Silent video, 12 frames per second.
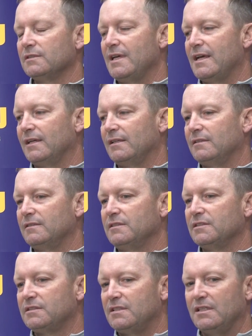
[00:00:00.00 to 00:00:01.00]
And
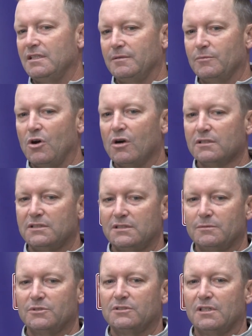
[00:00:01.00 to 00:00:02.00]
this team, our
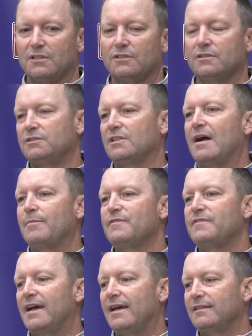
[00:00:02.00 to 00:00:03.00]
team, has done a good job
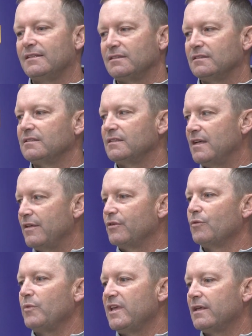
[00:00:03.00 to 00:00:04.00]
of that. This is
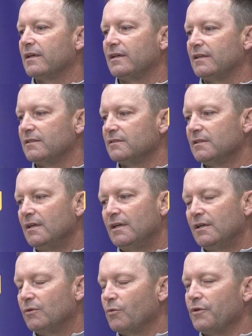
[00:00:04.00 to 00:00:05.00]
another weekend
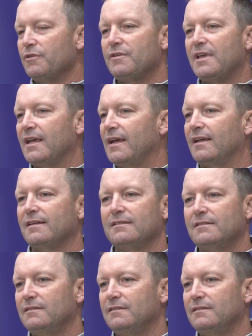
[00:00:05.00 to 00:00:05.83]
where you can't